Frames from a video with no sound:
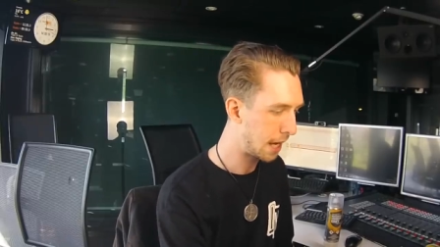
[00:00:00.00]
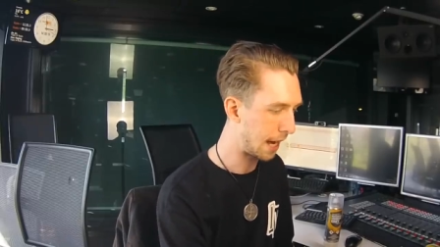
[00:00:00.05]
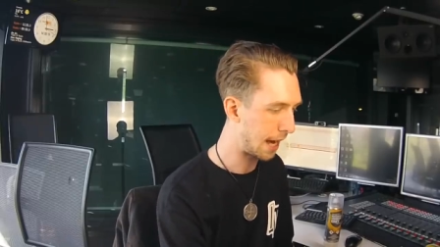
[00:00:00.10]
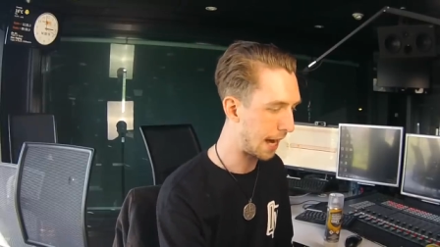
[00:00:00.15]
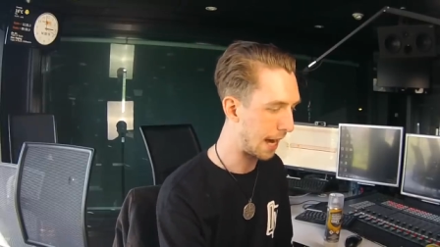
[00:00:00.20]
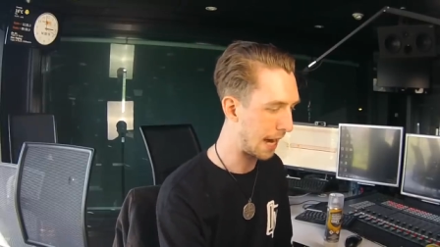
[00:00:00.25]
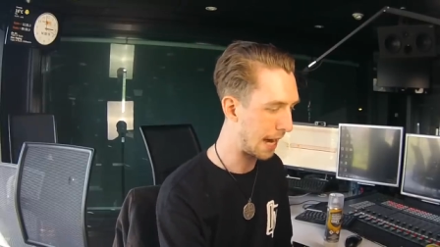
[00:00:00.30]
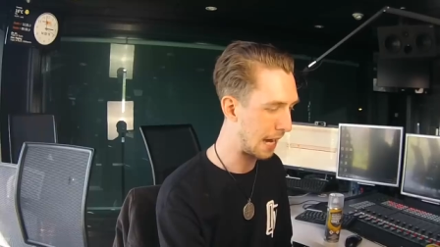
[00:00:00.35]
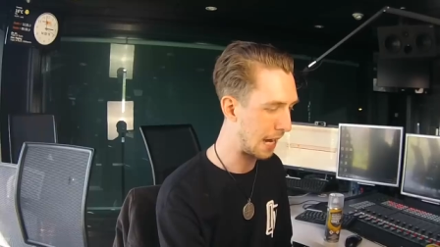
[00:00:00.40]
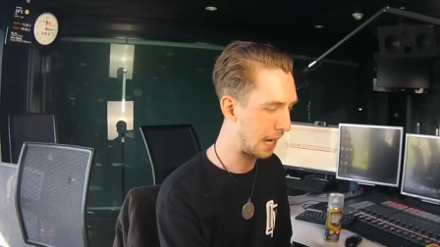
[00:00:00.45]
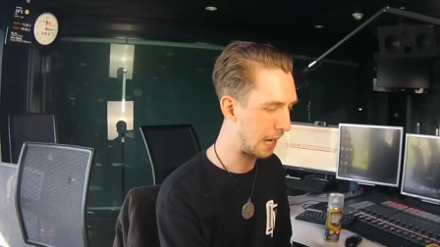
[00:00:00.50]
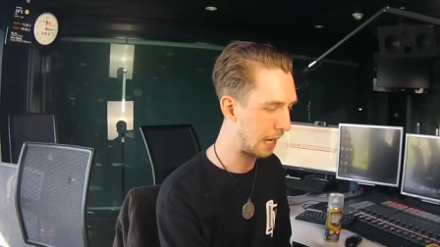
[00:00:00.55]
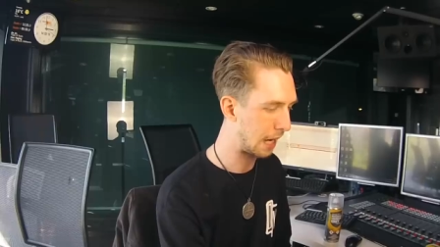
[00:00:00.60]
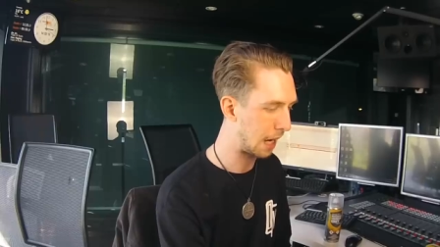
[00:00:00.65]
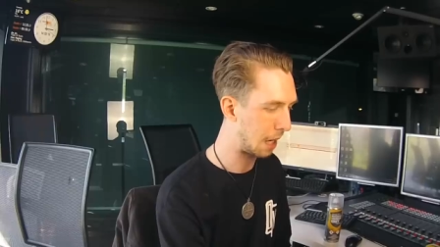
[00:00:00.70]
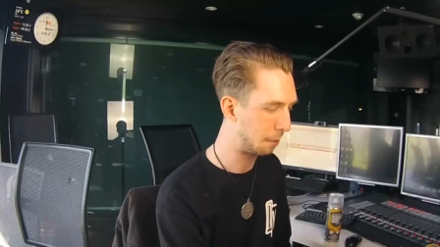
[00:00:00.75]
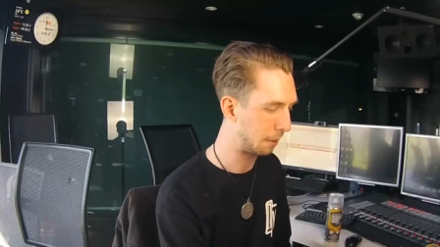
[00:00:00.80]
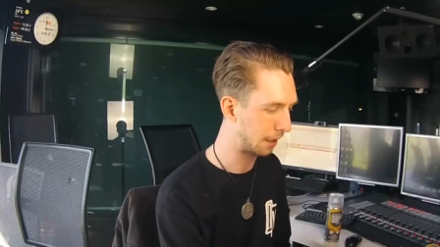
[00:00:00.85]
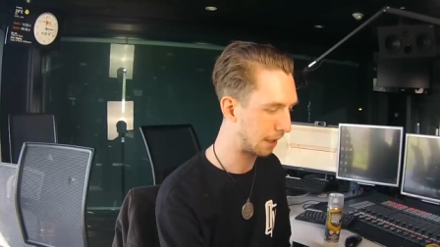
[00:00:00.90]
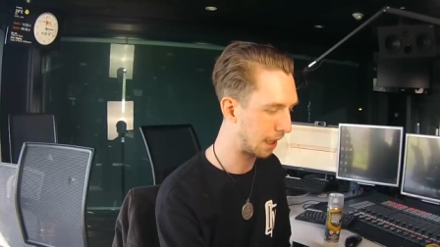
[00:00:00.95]
Uh,
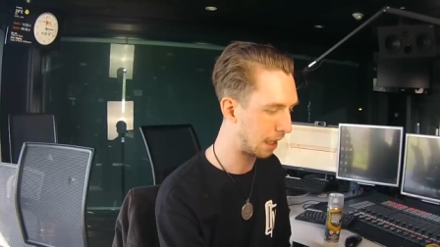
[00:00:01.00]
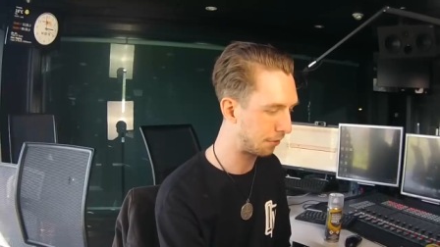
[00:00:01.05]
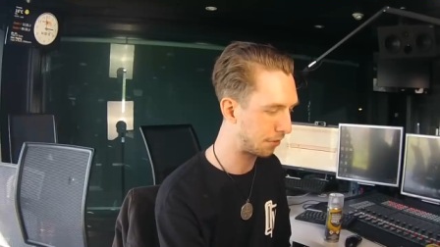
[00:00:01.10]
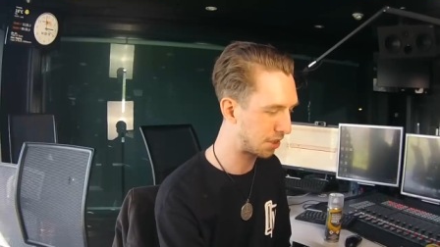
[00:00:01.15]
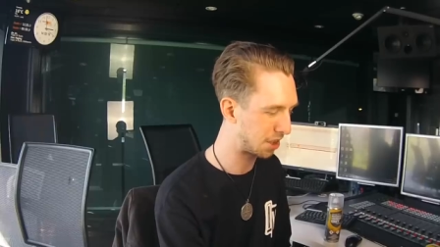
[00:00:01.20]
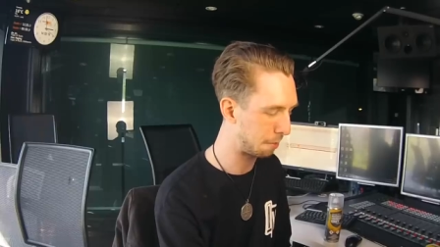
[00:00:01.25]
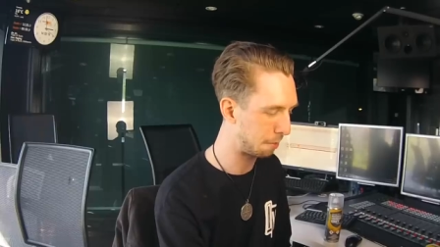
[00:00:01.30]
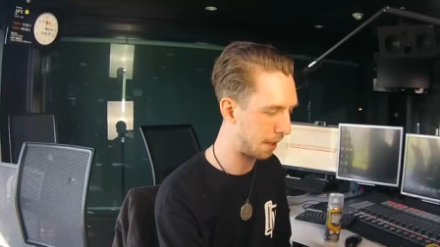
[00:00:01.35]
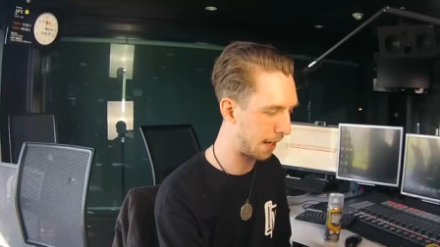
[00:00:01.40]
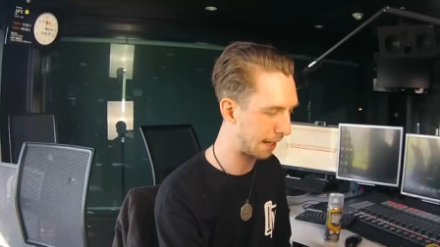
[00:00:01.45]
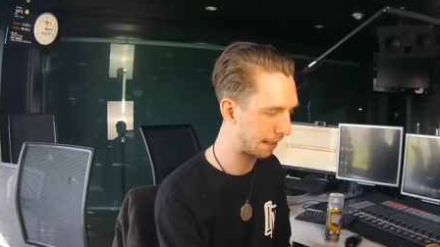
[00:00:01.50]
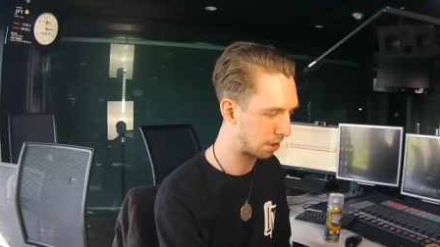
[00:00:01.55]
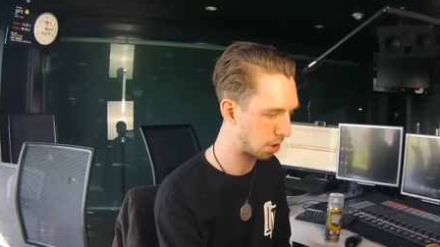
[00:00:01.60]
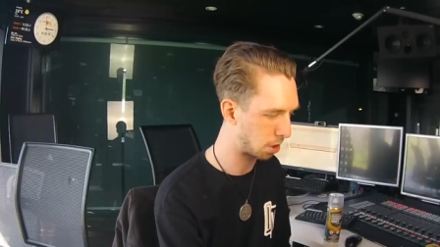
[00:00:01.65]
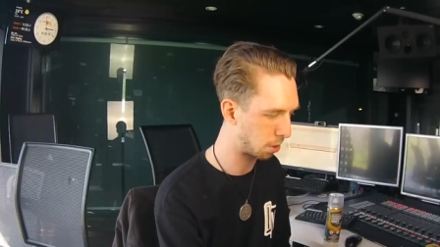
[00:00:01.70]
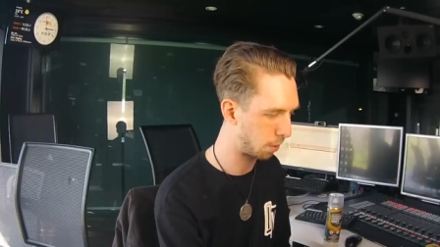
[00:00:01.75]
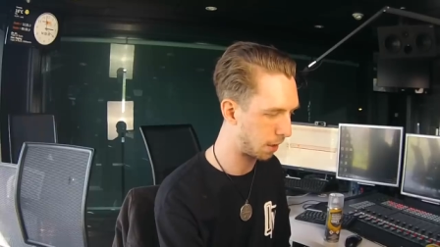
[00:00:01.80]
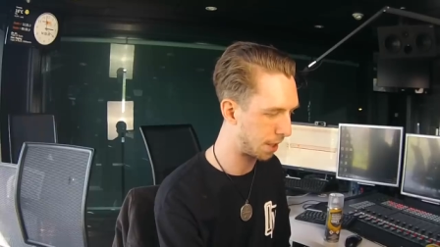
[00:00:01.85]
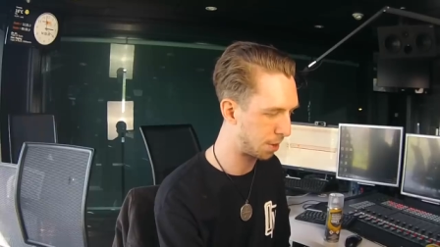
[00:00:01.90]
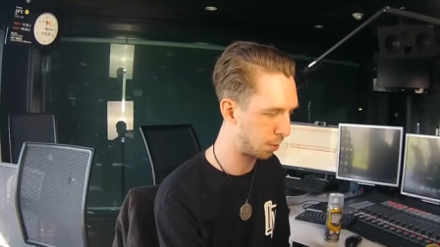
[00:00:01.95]
I would love some
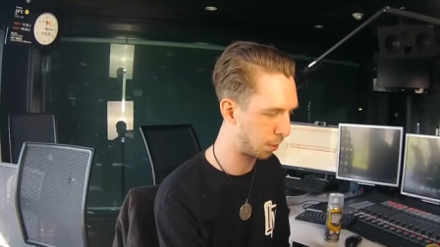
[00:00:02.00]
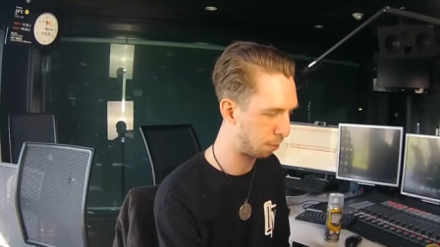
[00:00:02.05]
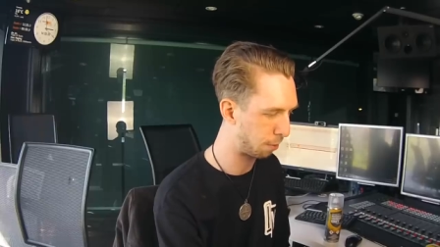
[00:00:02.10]
extra ones.